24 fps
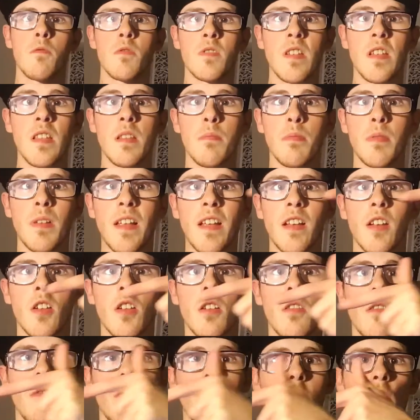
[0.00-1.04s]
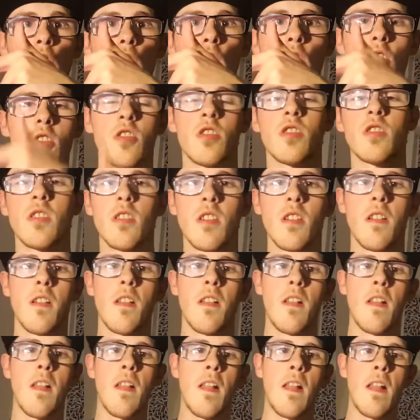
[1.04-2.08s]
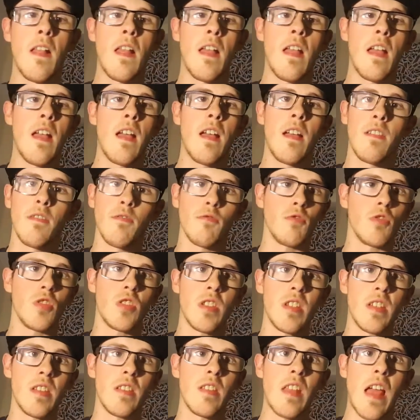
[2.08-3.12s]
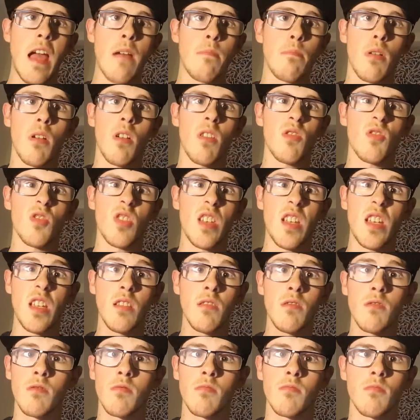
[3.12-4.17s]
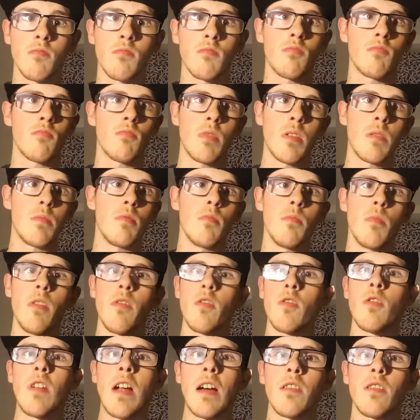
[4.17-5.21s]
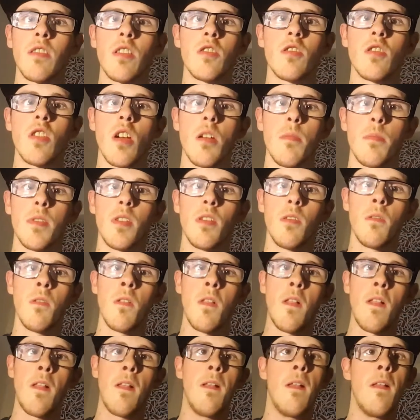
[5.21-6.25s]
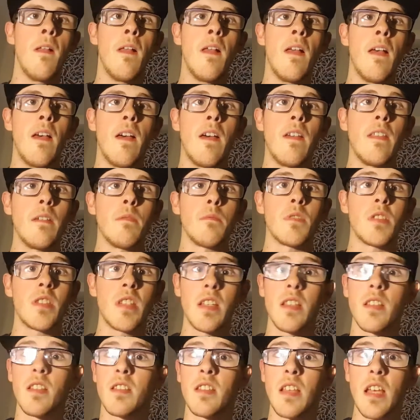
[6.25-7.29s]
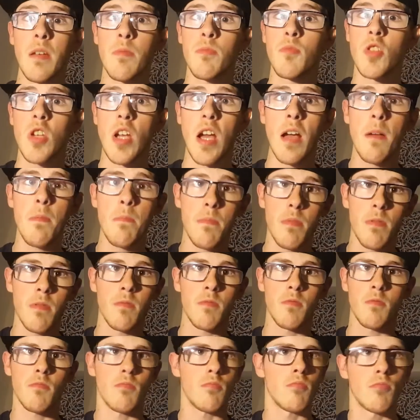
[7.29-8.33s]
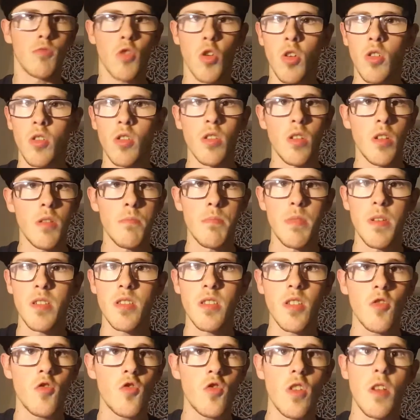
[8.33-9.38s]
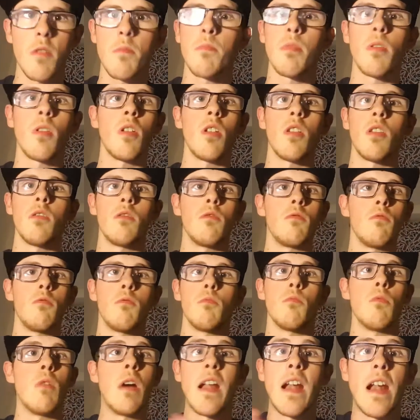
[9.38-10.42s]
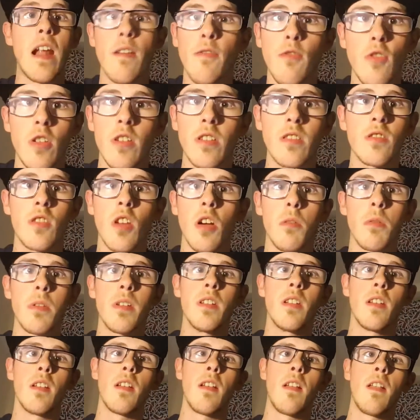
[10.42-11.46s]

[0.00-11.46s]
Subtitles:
See the plane come across. We see an airport scene, people moving around the terminal, and then we see the same chap going on a business trip or wherever he's going,